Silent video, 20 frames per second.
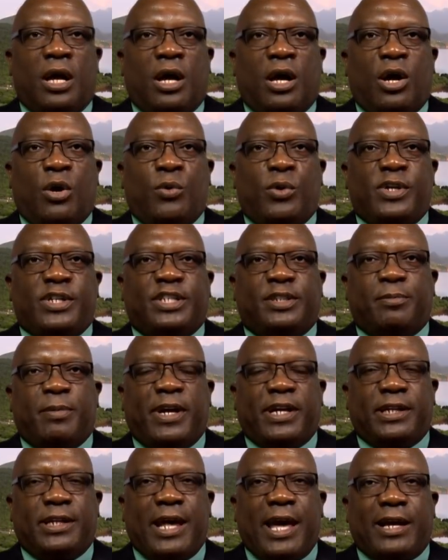Our
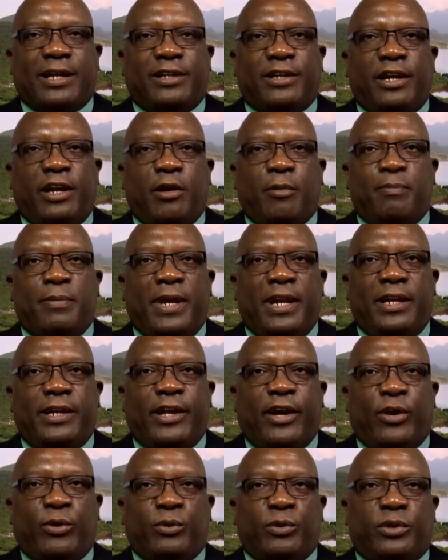spectacular
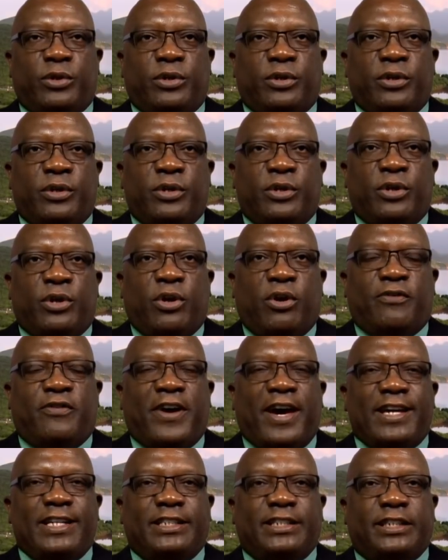build-out of
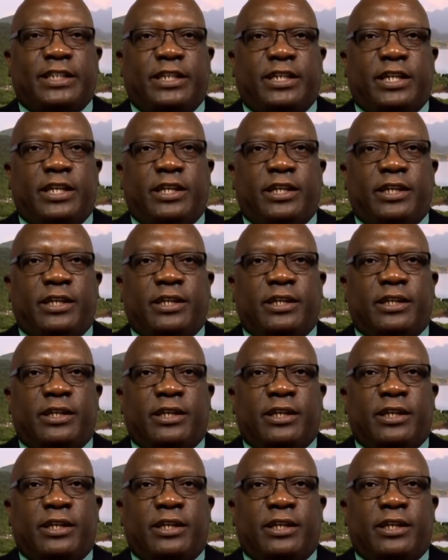ICT